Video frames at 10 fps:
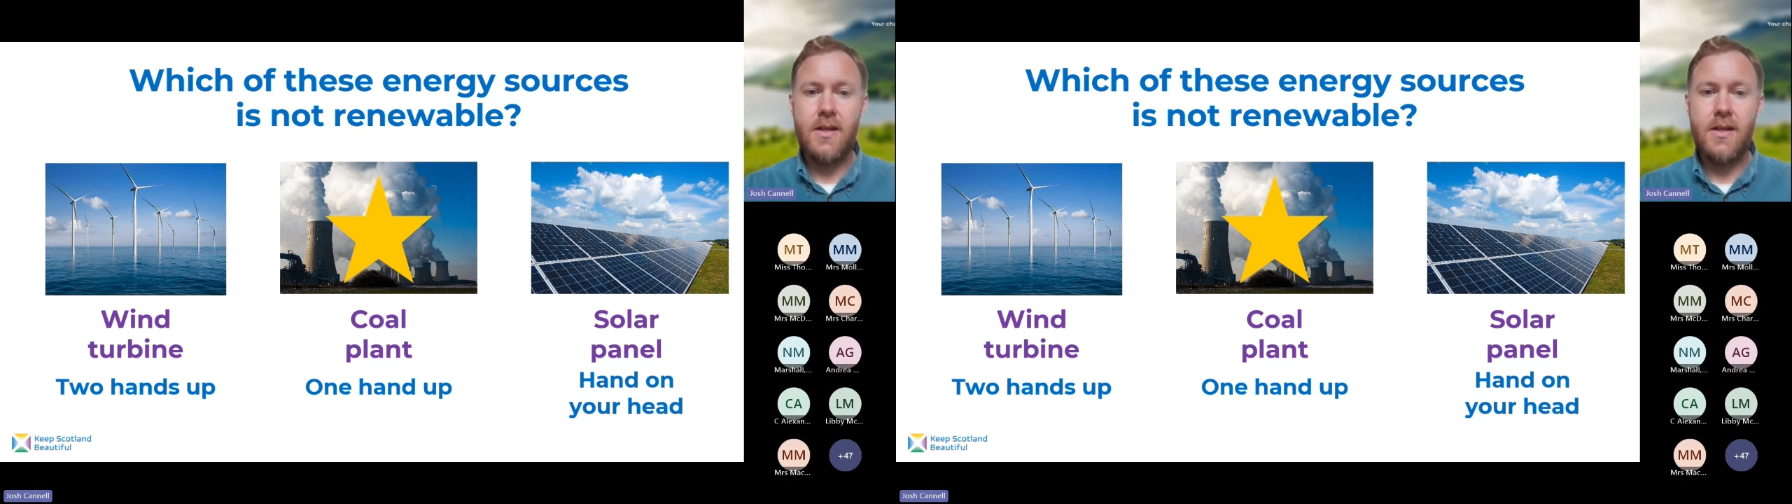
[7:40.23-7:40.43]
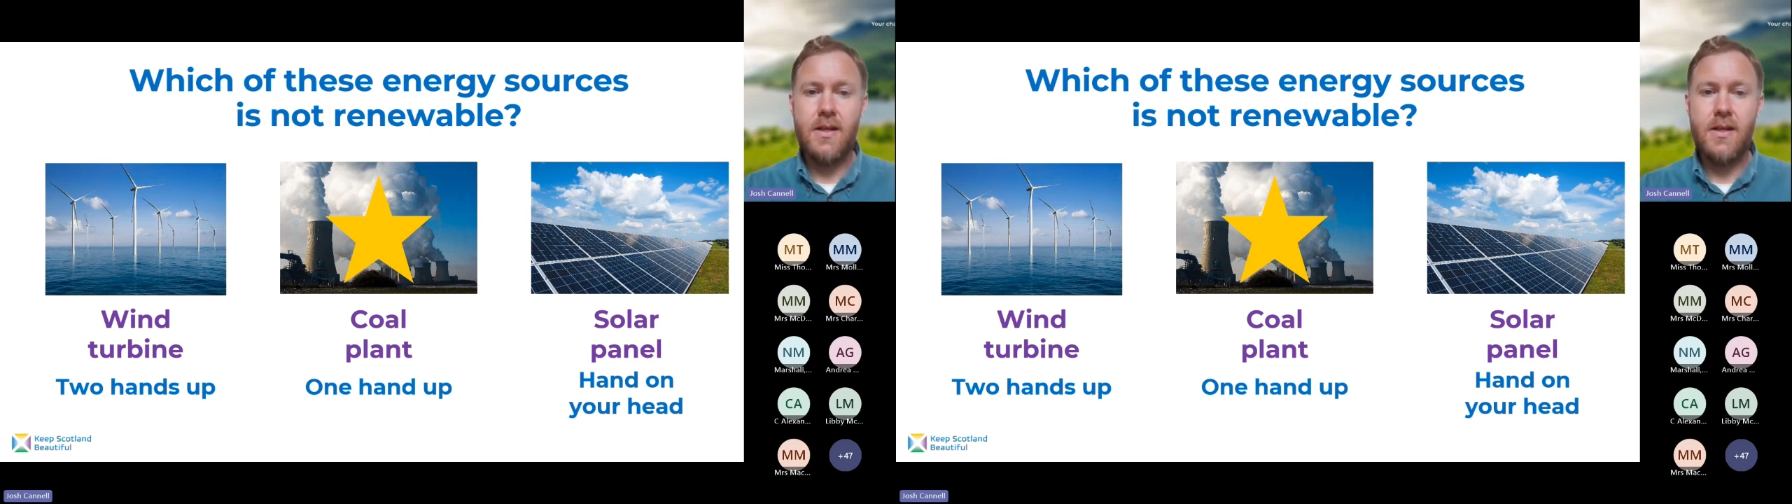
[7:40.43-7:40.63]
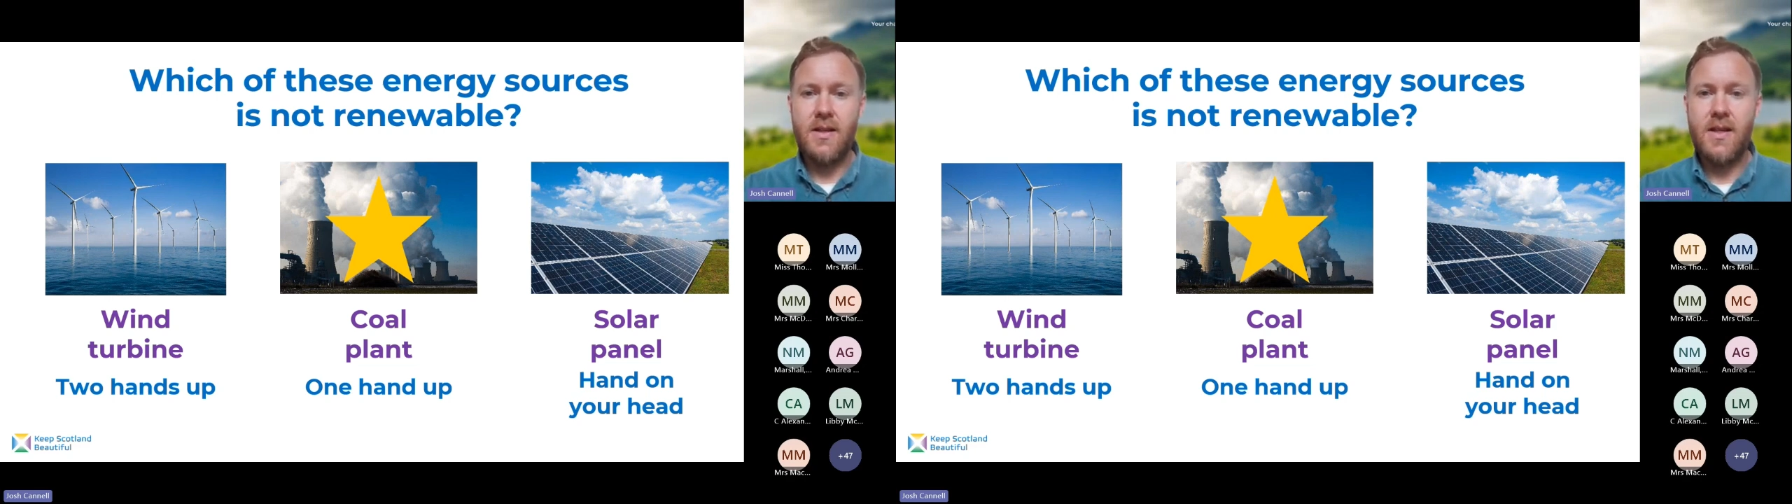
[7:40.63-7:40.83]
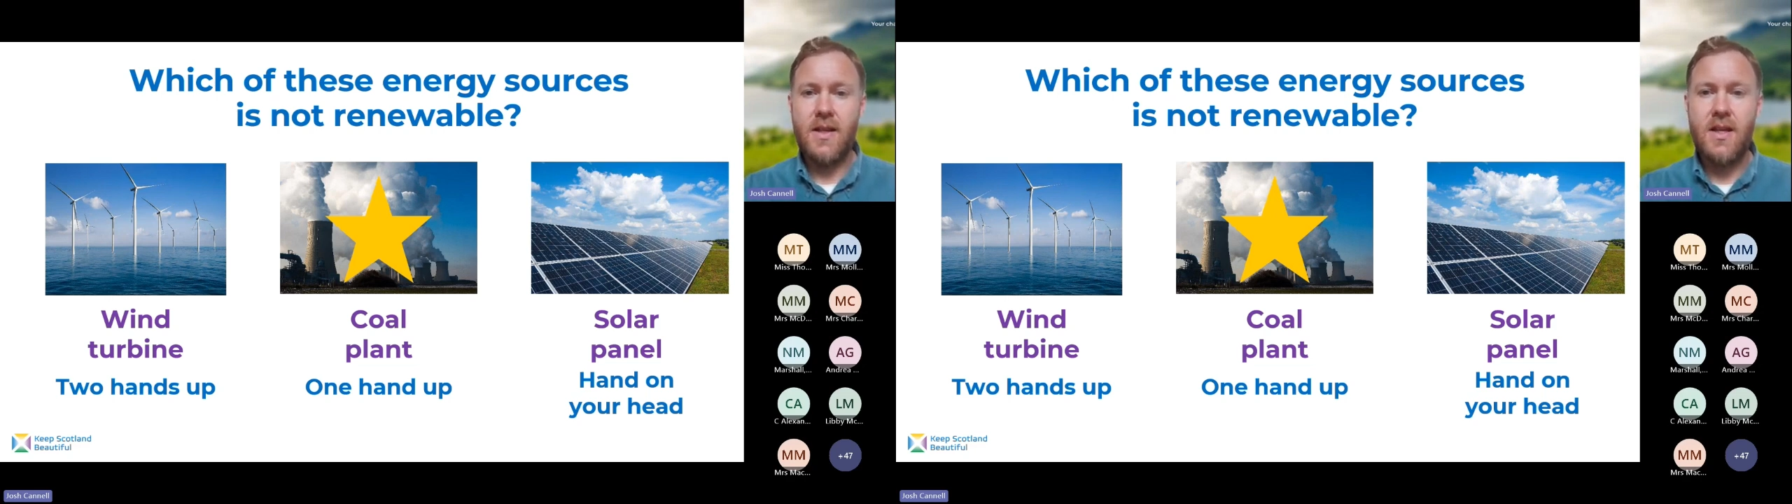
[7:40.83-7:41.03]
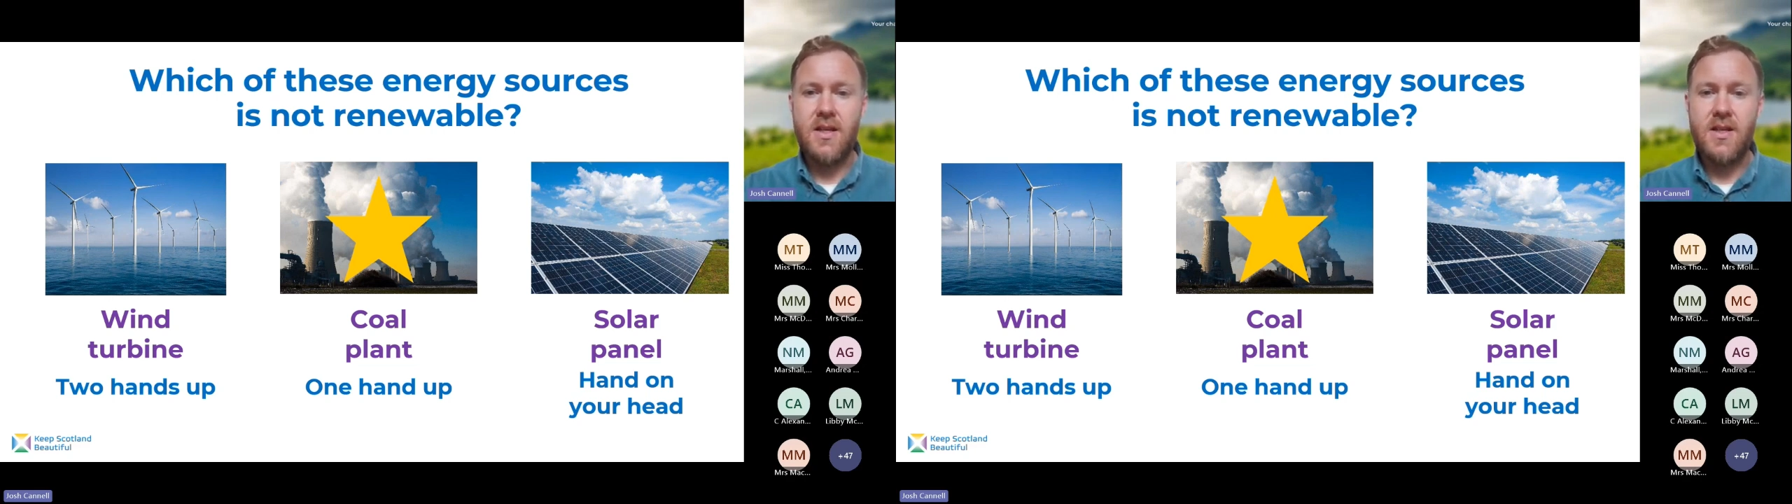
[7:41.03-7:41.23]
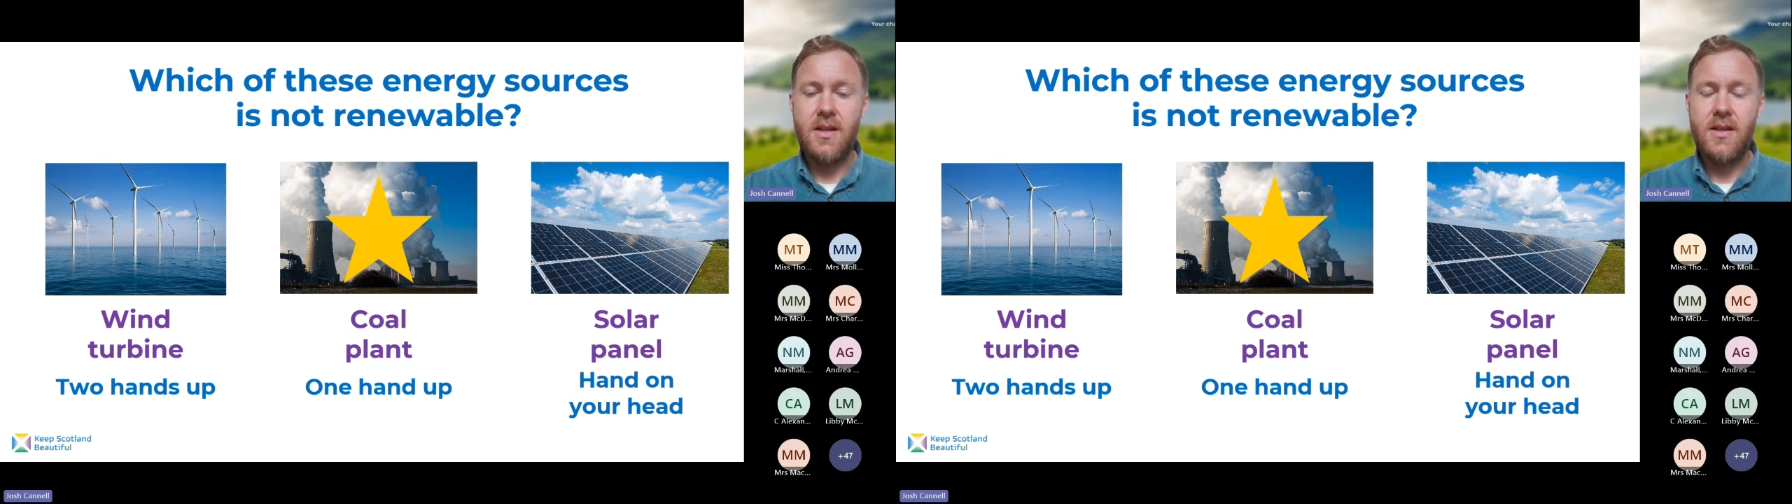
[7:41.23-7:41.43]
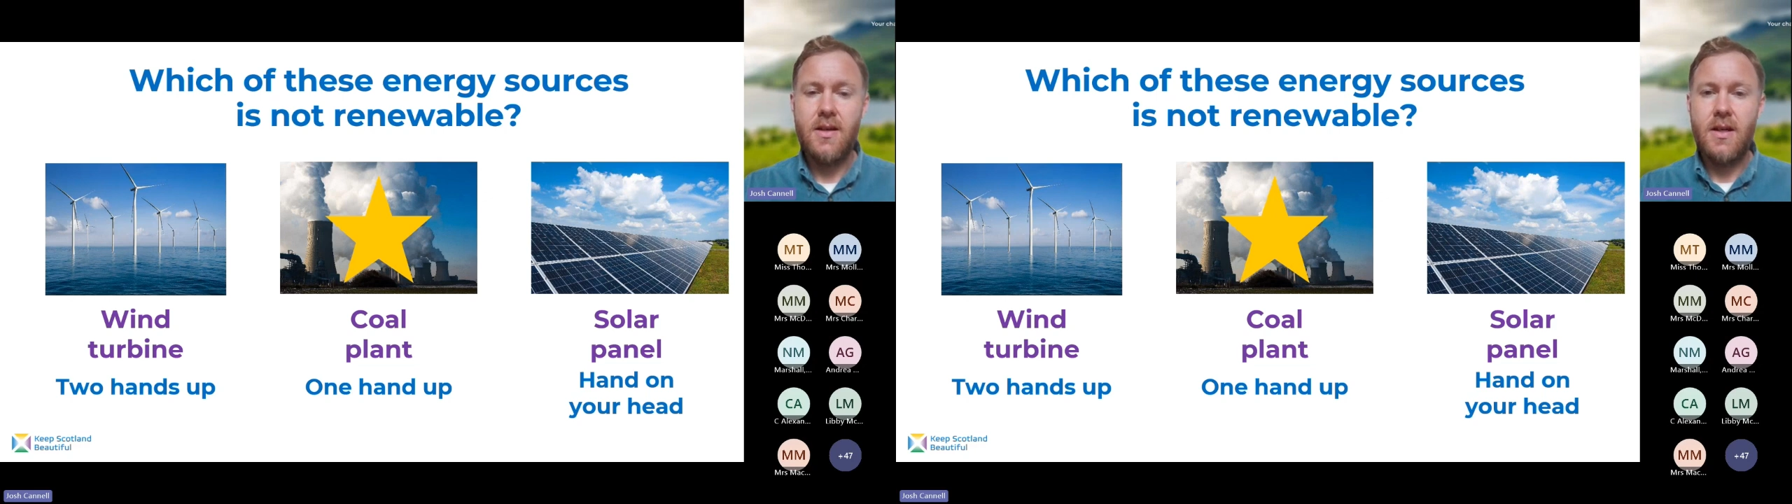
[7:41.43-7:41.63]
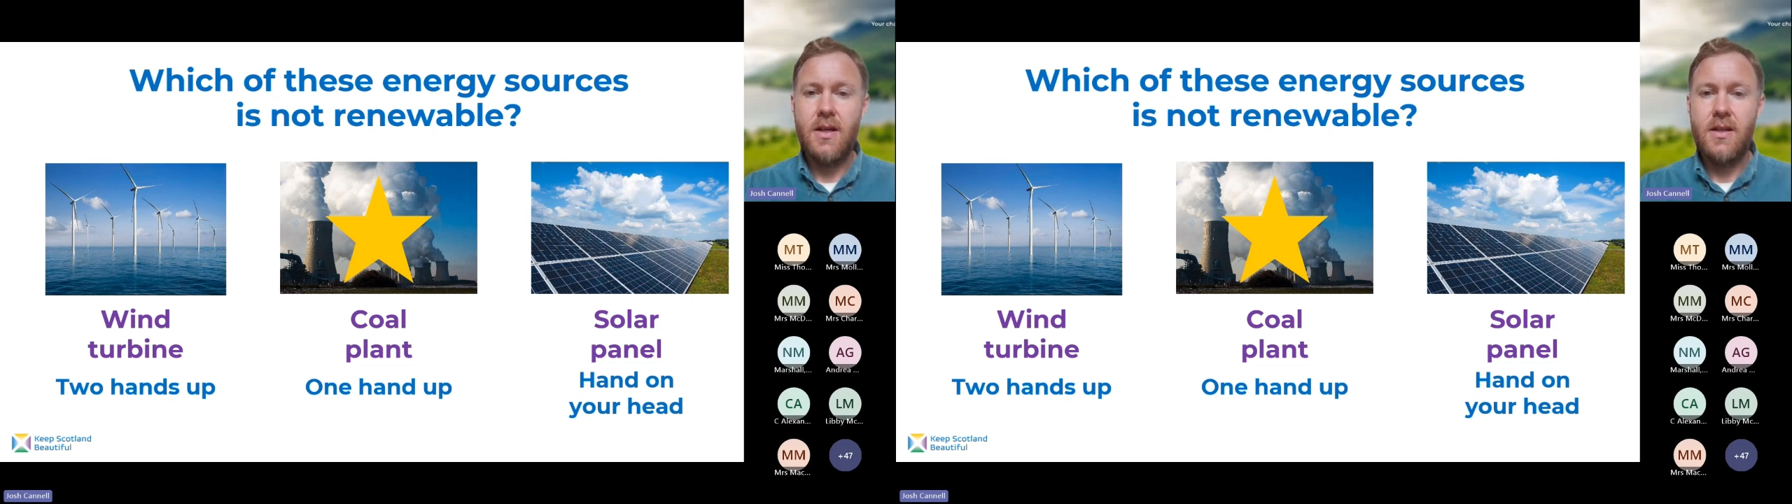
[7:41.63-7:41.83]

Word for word: and using the sun energy